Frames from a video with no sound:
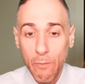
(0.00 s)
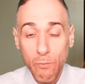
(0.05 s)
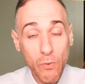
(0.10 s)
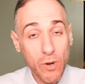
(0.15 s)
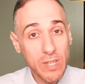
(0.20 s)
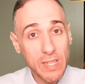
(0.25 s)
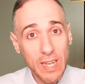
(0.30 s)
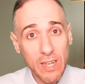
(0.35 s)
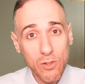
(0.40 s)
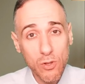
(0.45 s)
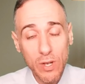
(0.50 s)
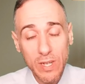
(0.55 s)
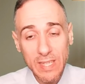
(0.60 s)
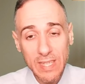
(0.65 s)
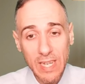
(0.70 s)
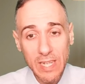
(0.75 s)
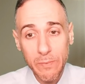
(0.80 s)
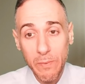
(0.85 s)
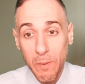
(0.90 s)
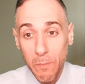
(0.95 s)
And we want to take a look at
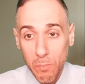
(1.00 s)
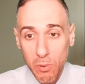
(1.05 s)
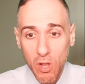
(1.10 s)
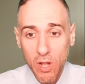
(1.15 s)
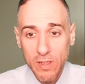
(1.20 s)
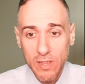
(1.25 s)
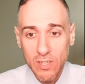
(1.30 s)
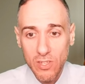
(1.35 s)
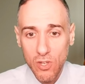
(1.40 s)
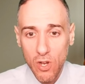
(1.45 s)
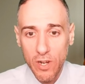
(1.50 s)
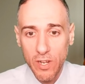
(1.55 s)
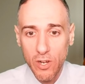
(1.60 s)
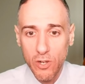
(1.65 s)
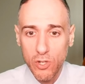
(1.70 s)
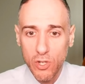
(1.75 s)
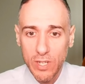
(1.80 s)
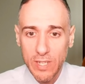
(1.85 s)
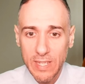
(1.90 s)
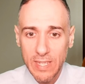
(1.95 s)
sentiment and plot this on here.
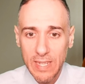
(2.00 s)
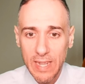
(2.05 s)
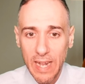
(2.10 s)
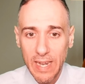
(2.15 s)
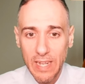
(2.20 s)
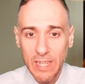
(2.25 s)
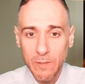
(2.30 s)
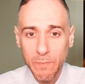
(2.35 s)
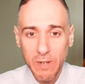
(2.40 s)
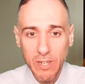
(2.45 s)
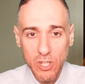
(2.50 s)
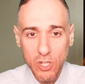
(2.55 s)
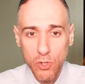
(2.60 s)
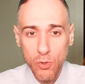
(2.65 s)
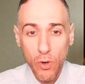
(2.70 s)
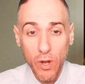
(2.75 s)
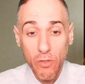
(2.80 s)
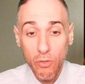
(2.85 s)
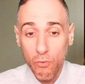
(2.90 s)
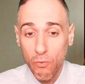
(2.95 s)
And you can see that it's been a
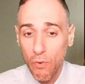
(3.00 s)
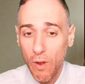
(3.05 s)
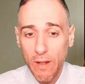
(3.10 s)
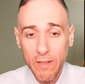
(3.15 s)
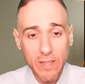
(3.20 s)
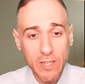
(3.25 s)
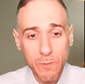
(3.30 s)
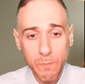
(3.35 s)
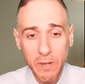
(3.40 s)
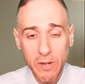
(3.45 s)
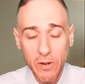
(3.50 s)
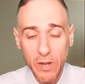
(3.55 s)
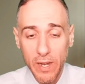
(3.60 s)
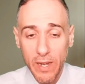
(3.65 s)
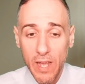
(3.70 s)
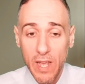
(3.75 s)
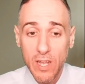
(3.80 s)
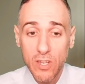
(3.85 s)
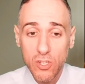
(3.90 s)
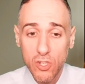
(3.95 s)
story throughout this
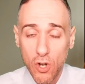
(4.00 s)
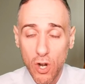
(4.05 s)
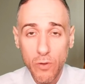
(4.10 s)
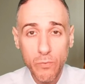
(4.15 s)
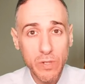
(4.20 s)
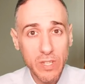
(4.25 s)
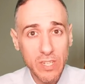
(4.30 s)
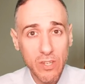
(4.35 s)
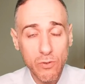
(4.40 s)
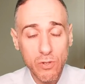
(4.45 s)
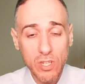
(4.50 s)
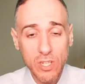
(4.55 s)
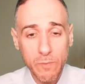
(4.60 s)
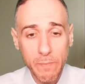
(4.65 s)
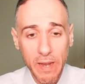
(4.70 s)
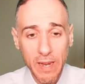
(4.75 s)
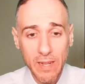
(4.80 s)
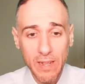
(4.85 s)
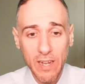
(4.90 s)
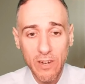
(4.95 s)
period, starting with COT
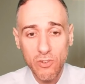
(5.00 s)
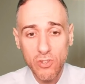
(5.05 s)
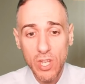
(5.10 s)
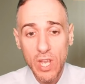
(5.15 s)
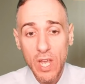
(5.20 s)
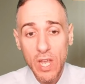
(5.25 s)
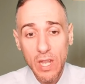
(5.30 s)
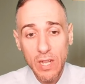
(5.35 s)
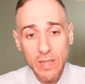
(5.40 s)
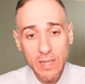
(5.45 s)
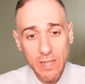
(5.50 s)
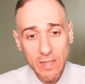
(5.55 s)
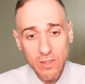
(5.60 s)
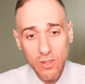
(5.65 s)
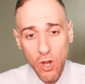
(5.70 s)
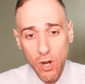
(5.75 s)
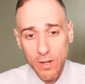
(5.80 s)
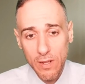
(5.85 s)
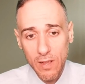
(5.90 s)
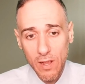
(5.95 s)
speculators. The
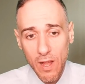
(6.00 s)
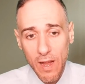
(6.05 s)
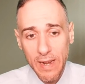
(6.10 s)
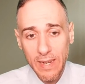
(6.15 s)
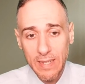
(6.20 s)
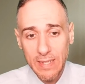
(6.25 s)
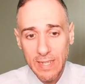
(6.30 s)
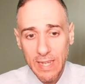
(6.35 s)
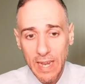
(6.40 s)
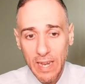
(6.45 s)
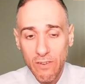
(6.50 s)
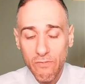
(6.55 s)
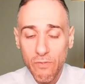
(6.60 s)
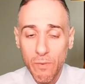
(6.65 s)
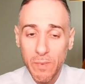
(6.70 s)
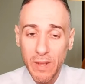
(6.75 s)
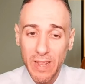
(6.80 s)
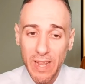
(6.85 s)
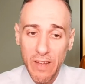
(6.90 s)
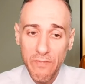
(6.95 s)
dotted line is taken
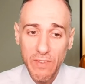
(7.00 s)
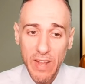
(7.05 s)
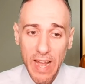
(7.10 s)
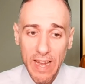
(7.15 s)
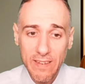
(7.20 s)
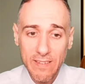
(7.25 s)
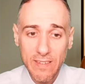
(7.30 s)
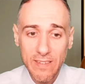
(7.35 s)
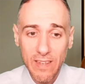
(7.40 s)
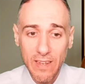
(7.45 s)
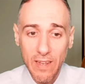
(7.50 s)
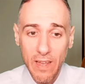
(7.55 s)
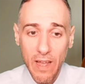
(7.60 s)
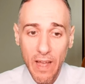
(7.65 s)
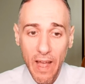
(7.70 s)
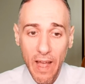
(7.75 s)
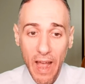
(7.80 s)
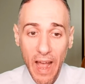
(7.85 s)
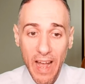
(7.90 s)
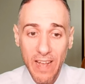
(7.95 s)
from the left axis
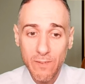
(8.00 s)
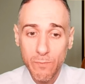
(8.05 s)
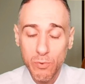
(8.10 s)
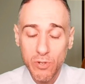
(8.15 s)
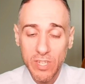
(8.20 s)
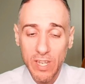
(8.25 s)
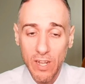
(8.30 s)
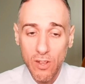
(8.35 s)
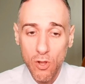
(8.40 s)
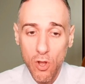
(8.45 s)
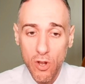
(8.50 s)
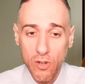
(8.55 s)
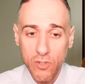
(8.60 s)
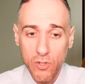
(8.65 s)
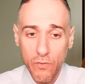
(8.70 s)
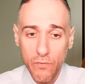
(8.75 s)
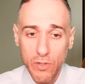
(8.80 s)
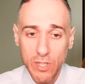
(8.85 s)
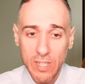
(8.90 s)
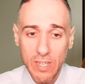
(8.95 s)
as percent long.
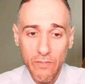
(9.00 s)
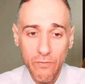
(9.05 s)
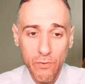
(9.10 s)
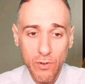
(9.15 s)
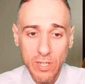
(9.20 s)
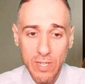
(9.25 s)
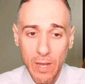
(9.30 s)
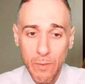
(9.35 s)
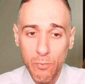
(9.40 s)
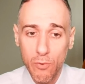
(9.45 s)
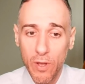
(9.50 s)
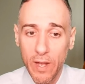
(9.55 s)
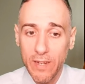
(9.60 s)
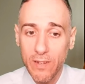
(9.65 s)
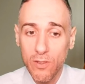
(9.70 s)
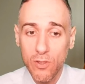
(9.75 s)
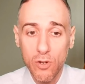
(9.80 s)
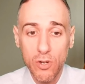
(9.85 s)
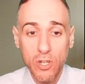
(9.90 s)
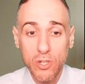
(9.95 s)
So if you see it, for example,
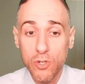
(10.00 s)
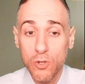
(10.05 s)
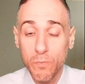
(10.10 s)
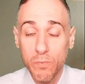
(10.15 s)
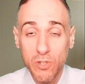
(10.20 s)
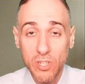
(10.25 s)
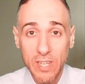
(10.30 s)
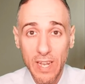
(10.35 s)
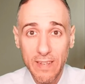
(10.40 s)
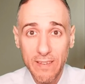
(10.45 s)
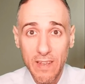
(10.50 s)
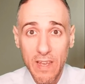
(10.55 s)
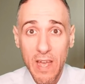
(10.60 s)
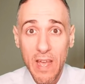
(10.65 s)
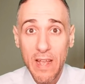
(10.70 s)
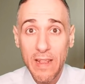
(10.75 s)
at 32%,